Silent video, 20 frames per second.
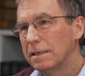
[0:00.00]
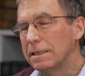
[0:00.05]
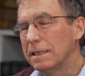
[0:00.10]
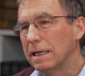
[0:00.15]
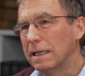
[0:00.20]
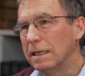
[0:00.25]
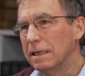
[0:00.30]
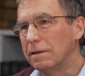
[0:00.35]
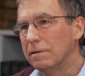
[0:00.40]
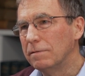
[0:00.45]

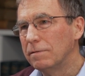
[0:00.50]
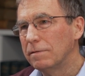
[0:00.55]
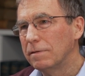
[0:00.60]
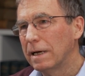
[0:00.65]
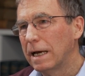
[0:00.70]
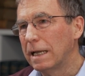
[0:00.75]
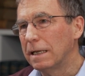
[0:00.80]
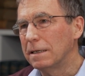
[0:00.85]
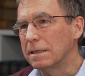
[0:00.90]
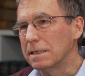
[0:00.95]
to live
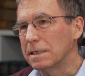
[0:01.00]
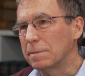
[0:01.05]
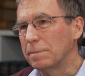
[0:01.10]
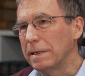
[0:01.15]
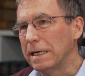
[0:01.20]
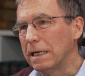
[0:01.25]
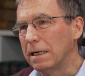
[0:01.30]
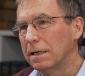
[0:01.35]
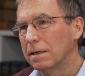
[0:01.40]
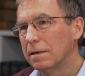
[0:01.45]
and to
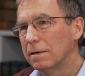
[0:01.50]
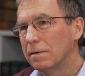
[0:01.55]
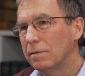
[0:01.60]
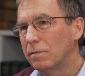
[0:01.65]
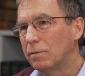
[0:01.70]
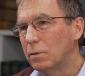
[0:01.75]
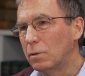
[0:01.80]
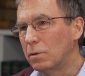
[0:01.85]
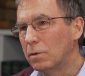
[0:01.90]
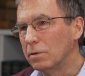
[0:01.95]
speak
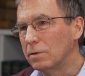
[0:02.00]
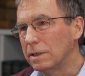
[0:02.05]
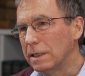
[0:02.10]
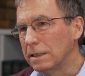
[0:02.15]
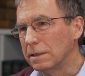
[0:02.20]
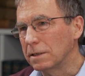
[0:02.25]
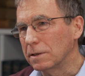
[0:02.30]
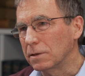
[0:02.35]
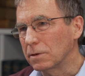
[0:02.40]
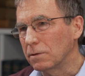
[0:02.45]
for
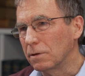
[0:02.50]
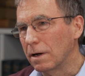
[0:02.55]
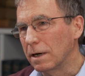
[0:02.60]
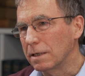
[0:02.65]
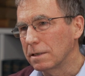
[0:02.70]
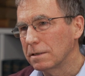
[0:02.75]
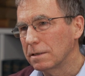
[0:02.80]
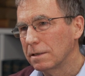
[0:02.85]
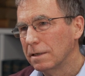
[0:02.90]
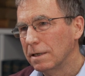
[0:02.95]
Jesus
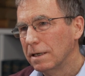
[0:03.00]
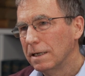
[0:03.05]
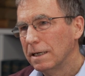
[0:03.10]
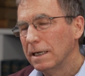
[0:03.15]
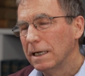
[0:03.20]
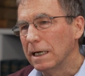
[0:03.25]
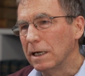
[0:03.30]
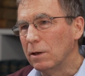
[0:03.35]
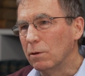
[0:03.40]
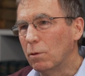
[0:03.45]
Christ
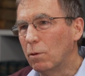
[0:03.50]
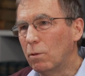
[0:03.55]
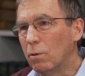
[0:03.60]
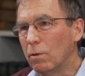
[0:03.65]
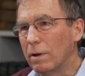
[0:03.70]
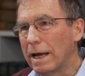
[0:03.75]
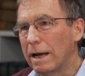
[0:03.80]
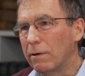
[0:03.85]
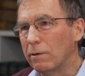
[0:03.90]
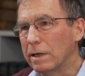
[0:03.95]
in
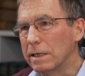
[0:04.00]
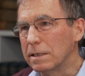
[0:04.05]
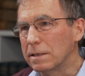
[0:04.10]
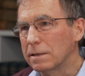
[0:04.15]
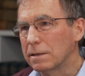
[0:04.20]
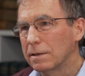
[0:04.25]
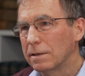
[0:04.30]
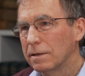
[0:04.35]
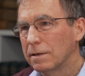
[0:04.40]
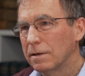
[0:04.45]
all areas